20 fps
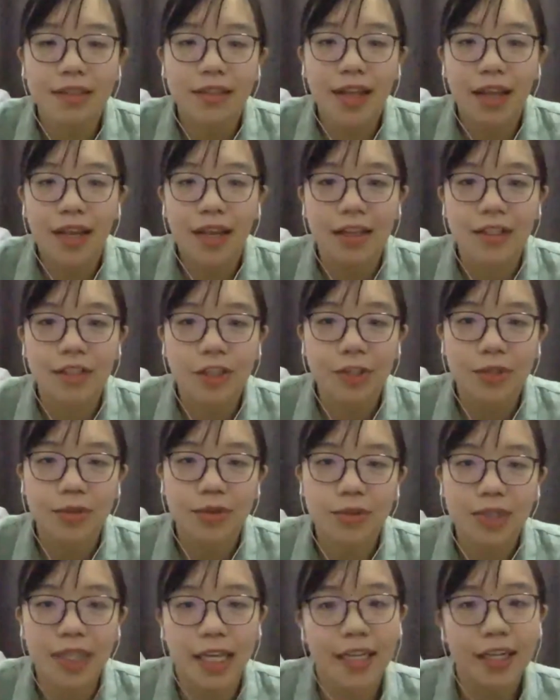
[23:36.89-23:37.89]
and
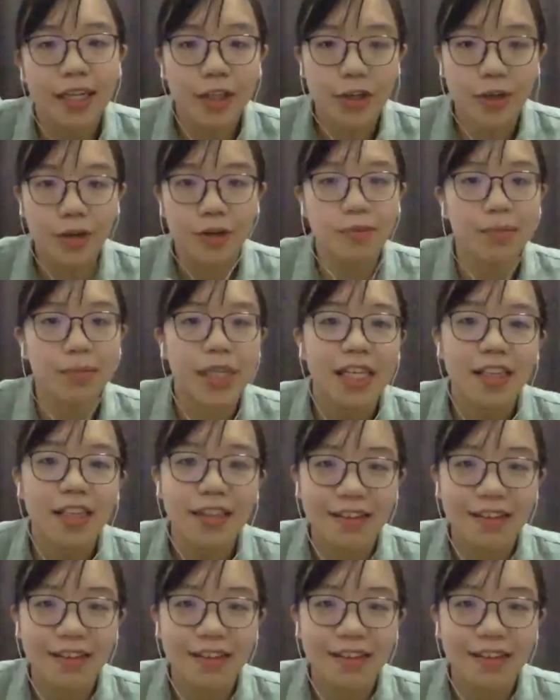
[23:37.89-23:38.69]
cured meat.